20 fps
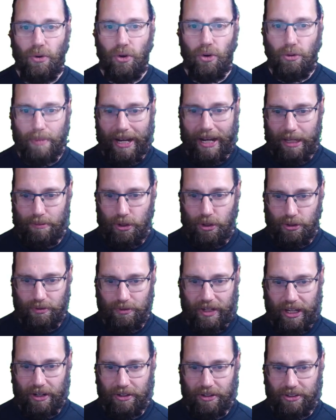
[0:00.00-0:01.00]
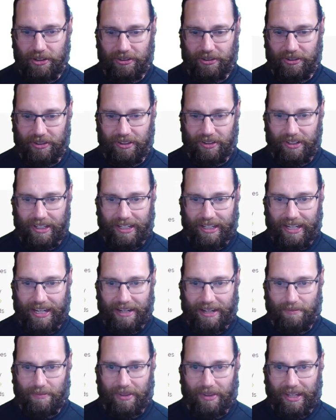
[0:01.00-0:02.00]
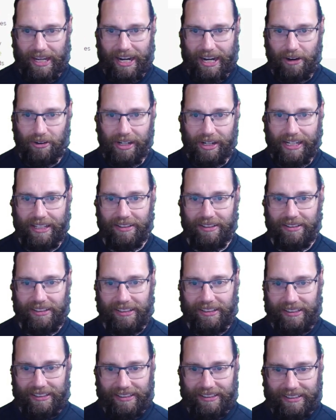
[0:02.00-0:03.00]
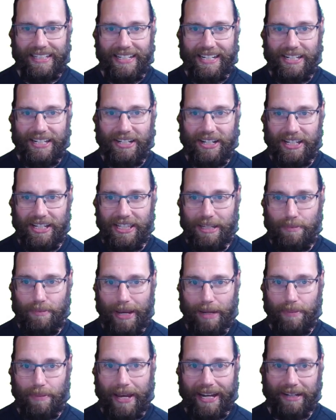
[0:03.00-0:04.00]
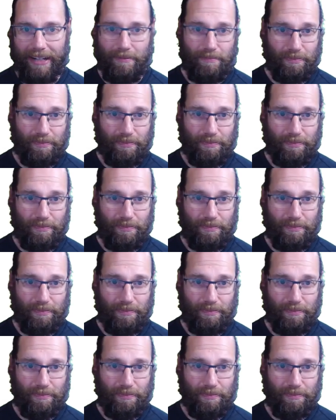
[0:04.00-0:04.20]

all my commercial videos, um, they're currently in in the Megapack,